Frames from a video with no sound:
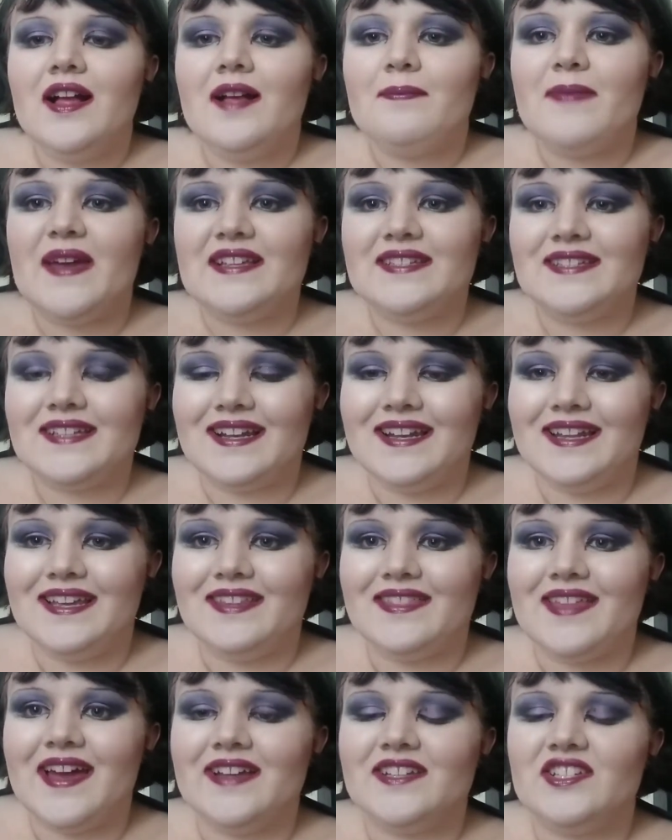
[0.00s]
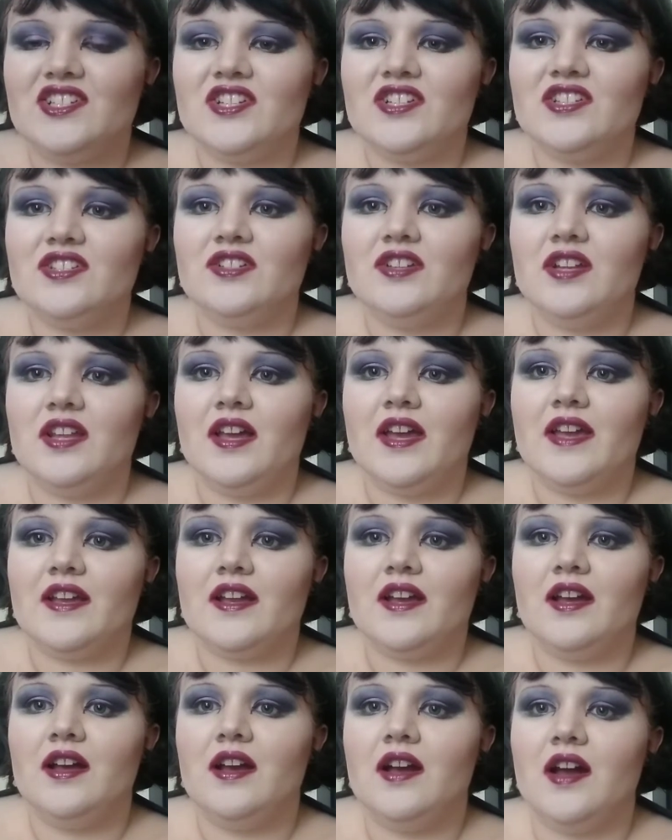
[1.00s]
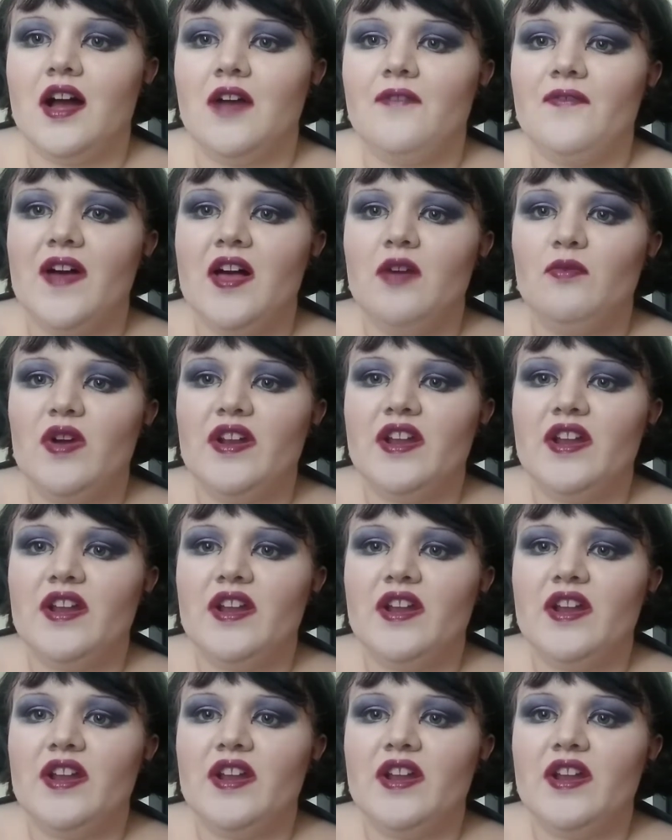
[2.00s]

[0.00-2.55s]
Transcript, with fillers: basically that is just sort of like I felt